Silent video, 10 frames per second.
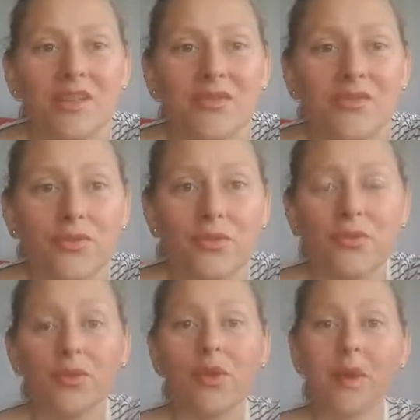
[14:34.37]
If
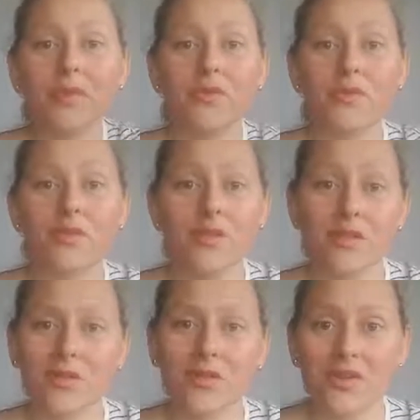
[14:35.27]
you happen to be
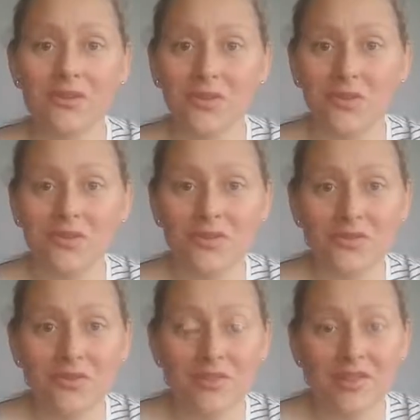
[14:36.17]
single and you want
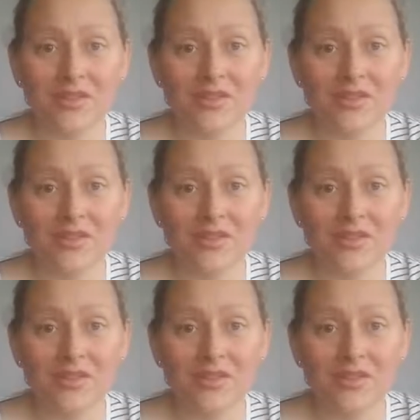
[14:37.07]
to